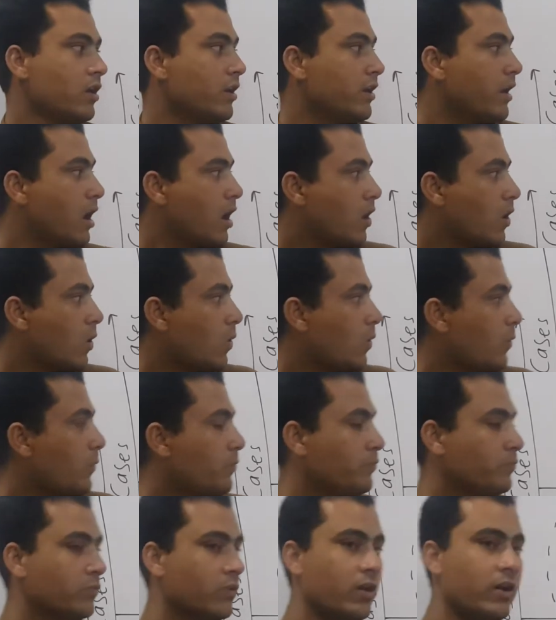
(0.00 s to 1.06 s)
Now
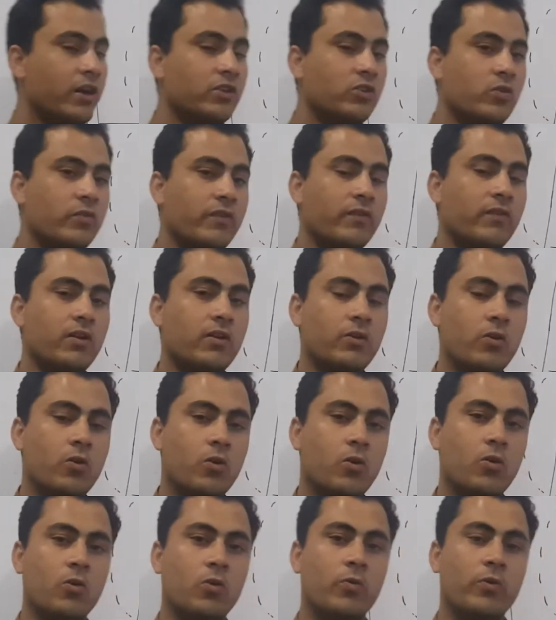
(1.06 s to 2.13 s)
as you people
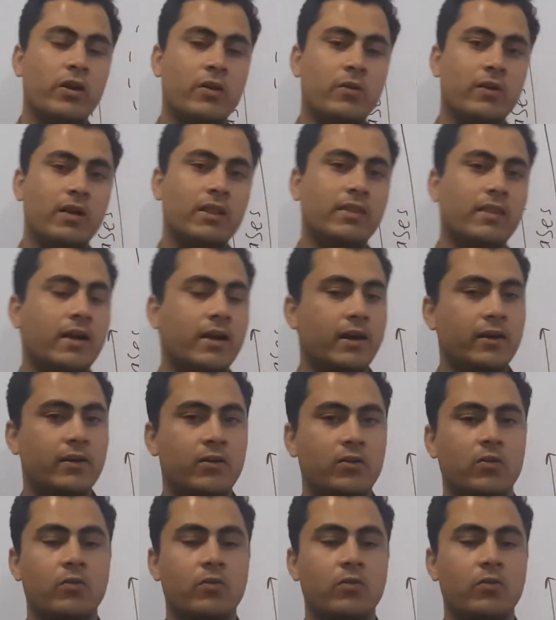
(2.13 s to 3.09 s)
know very well that